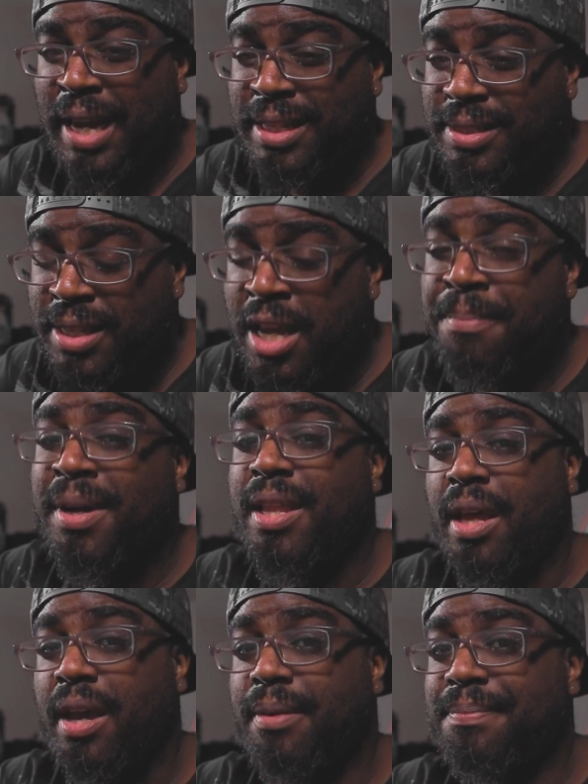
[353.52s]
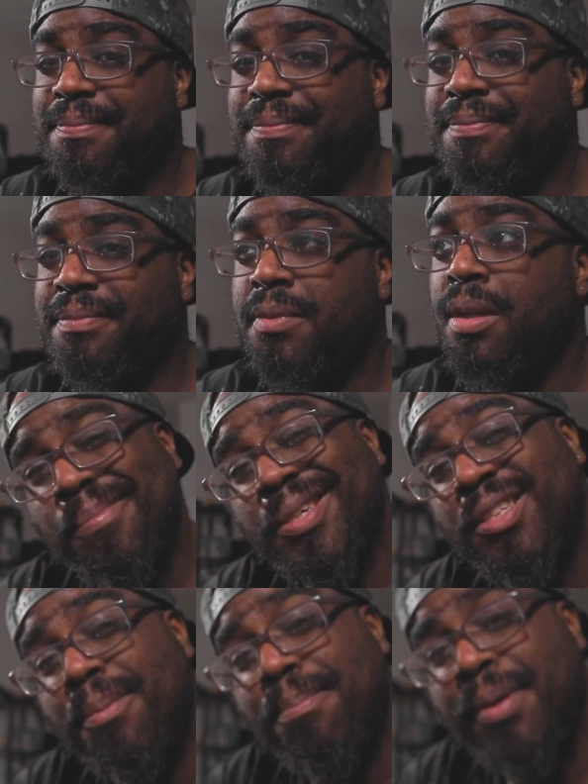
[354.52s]
I stand by that.
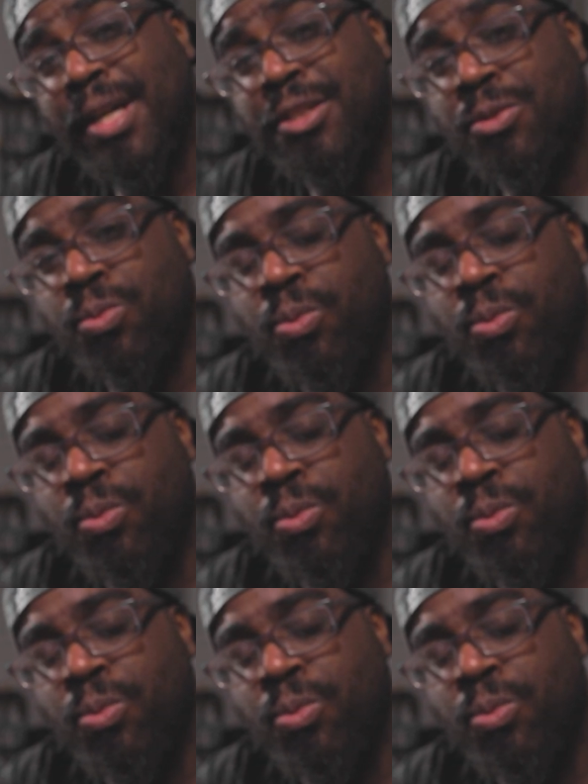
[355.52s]
But the best